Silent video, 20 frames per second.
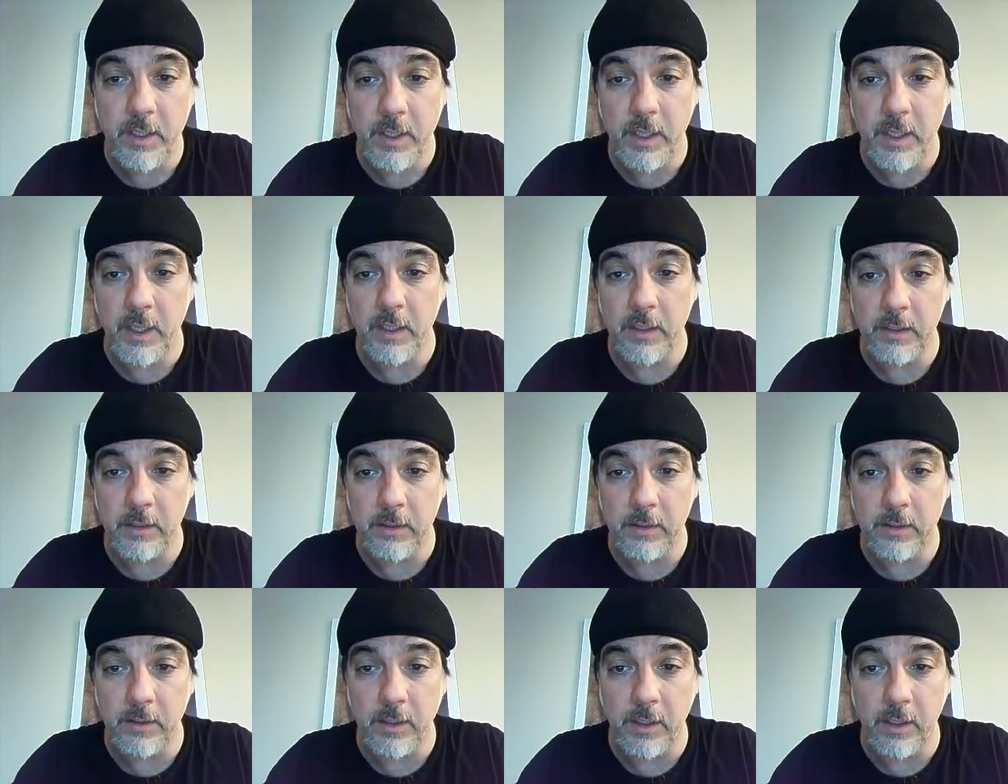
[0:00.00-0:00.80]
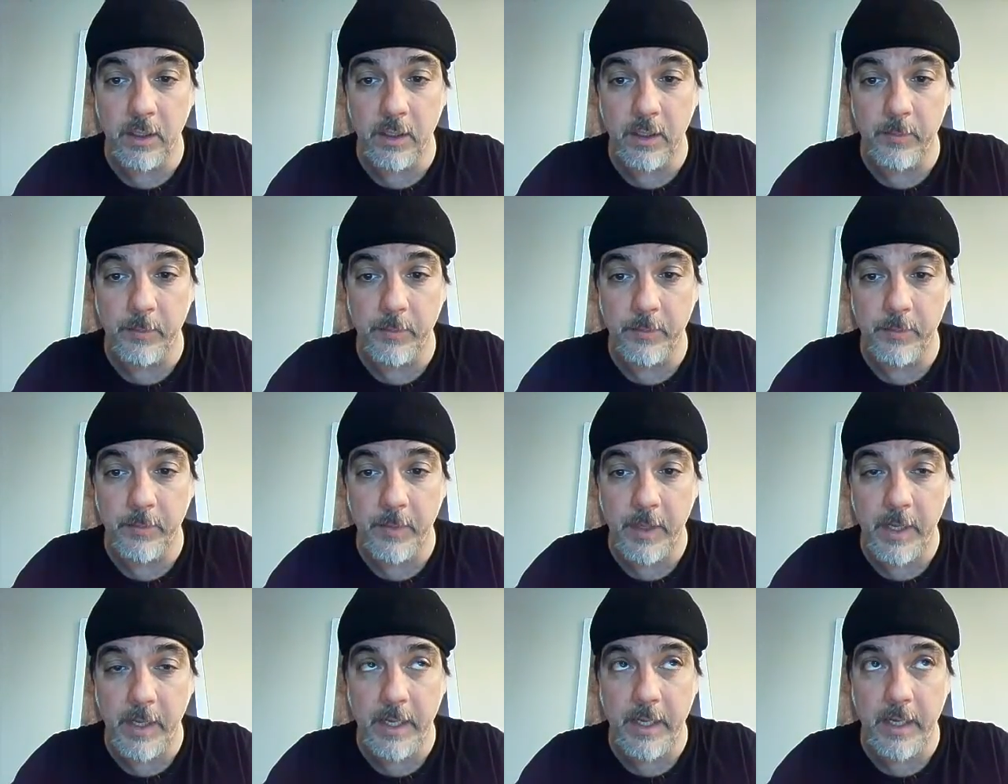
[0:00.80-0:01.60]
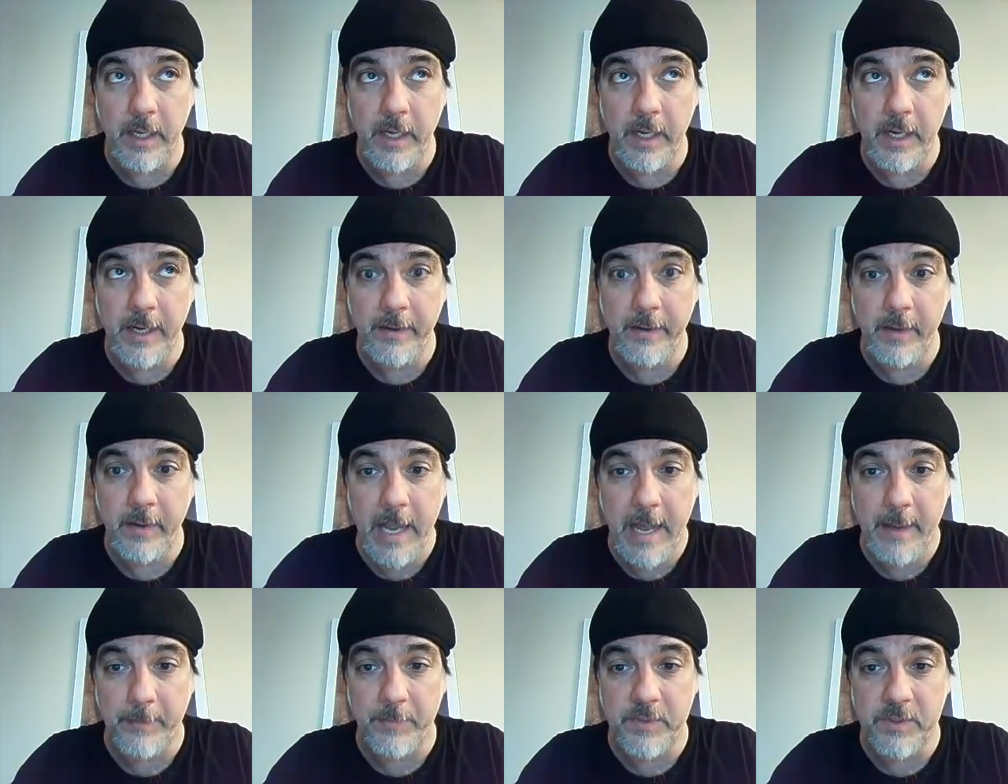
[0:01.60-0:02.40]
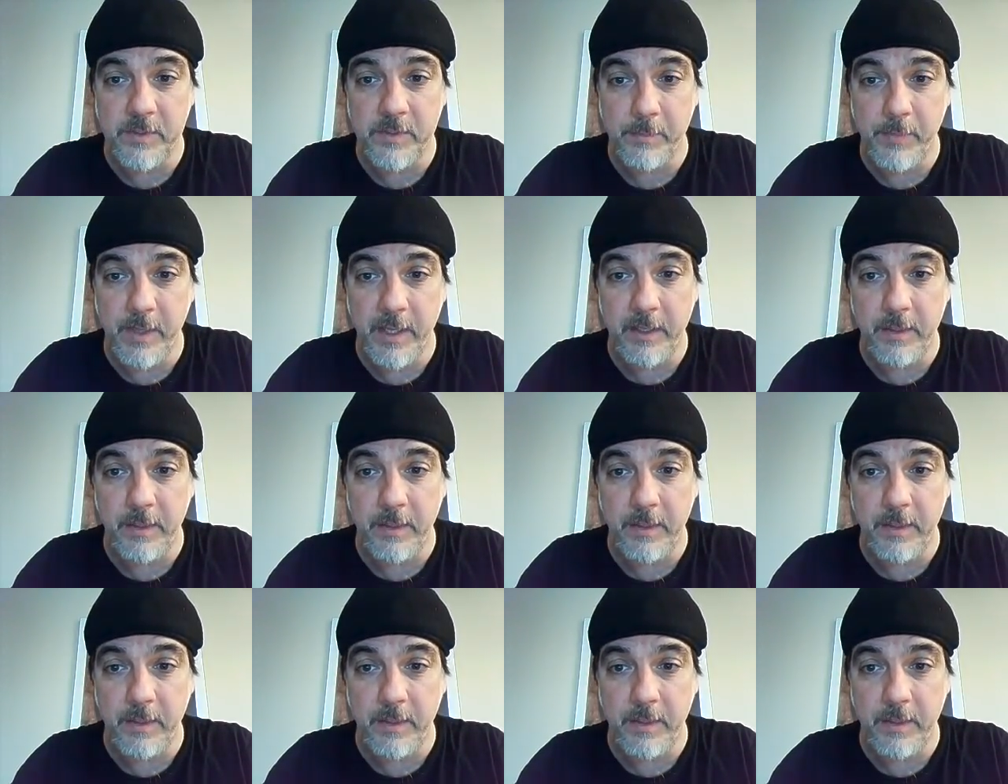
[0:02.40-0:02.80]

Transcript: And I happened to